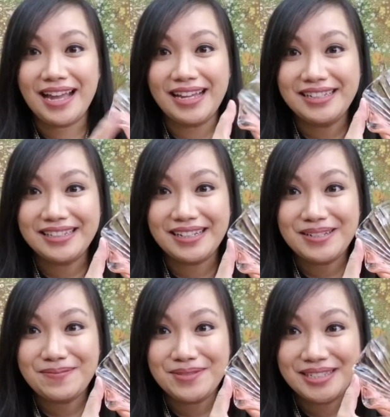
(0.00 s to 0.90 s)
And I
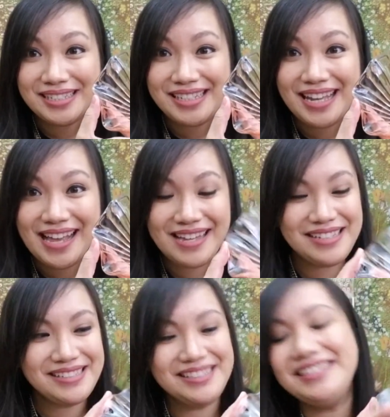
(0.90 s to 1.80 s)
could put a
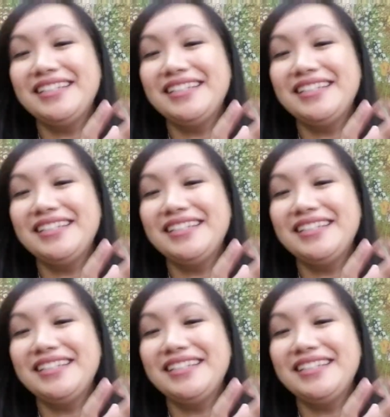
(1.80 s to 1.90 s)
candle in